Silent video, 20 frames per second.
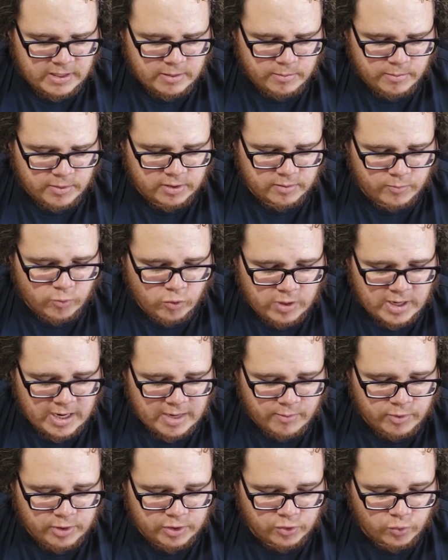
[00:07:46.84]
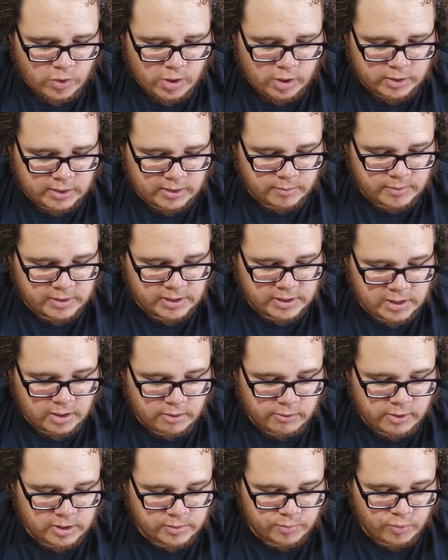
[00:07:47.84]
But the more Emery dwelled on the
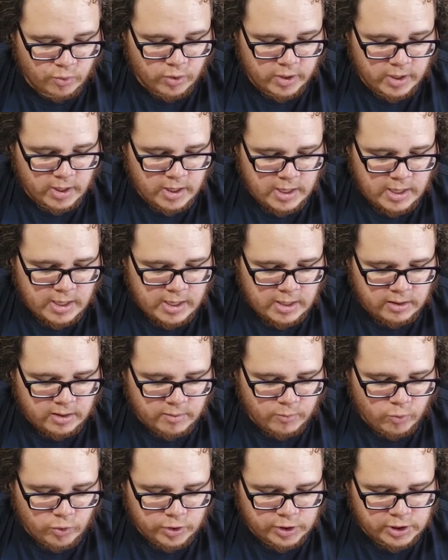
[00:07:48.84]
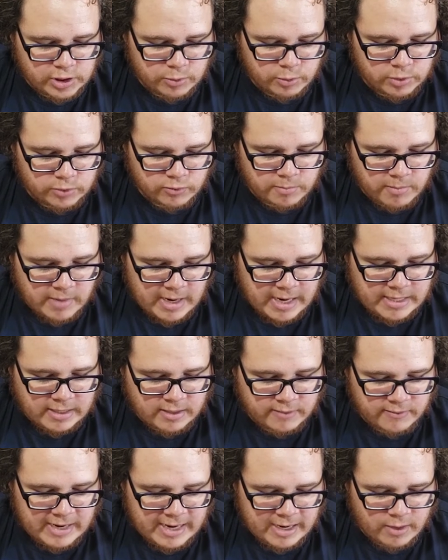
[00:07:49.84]
mysterious boy, the more she was reminded
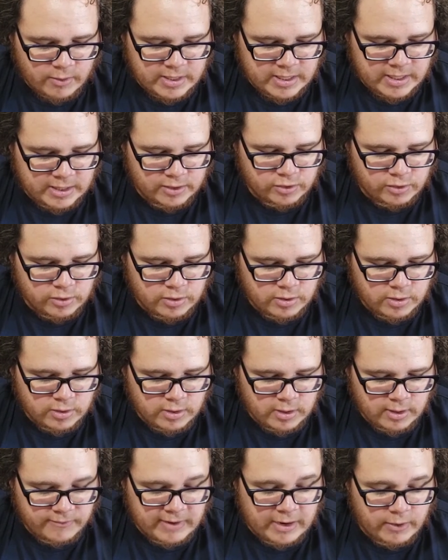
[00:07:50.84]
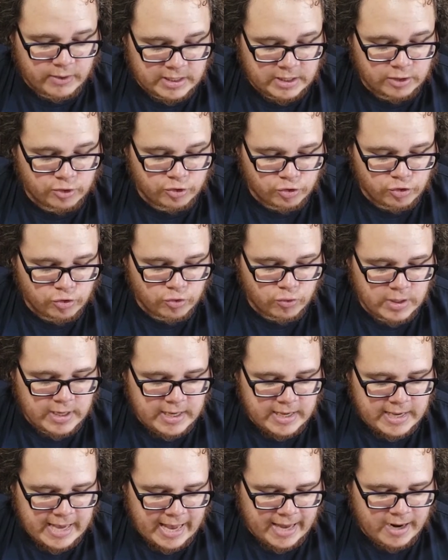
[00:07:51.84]
of how he too
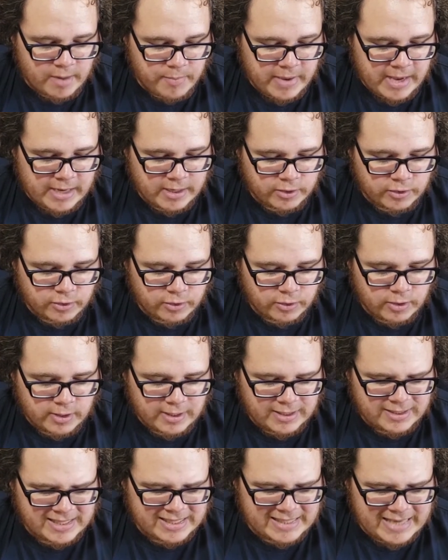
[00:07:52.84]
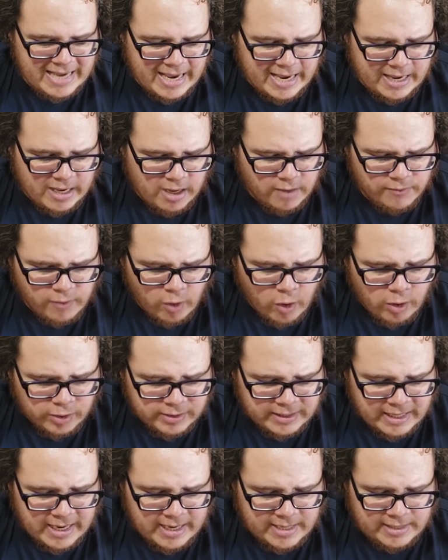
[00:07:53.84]
had abandoned her. Today, of all
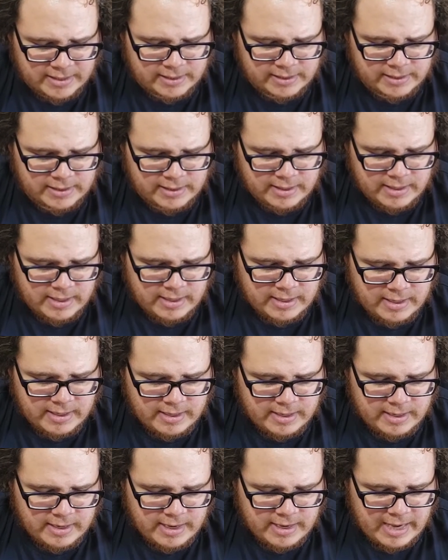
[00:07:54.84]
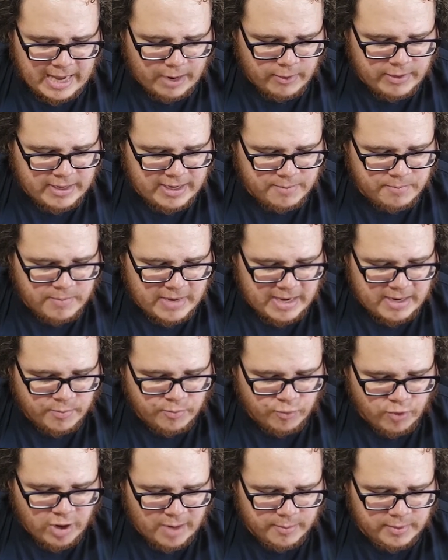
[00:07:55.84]
days, how he had made a
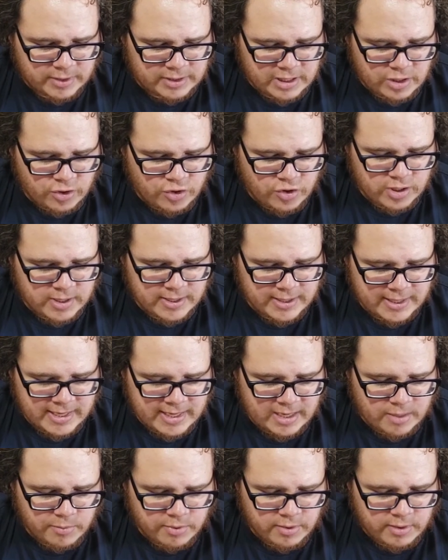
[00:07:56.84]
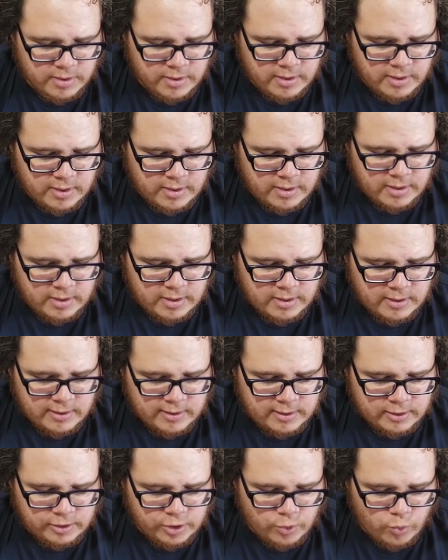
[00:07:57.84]
promise he couldn't keep.
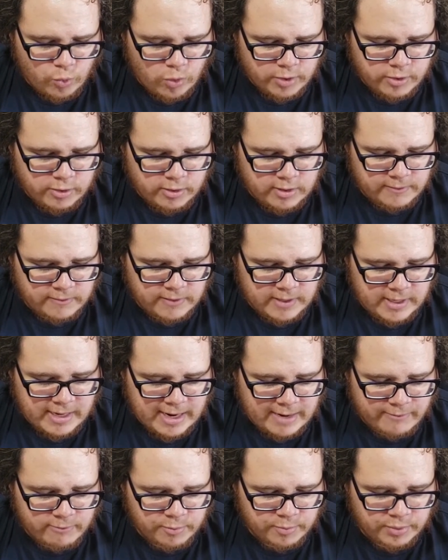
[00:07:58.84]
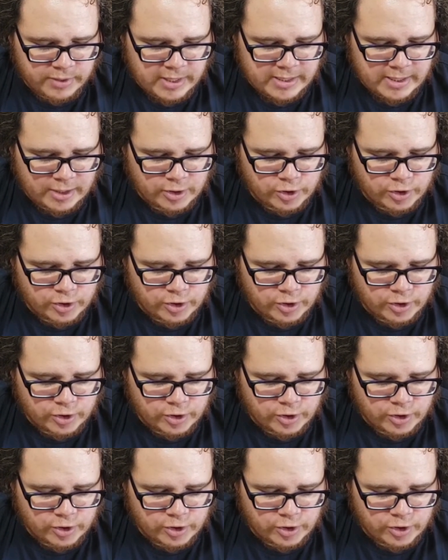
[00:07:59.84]
She wondered if he had ever planned on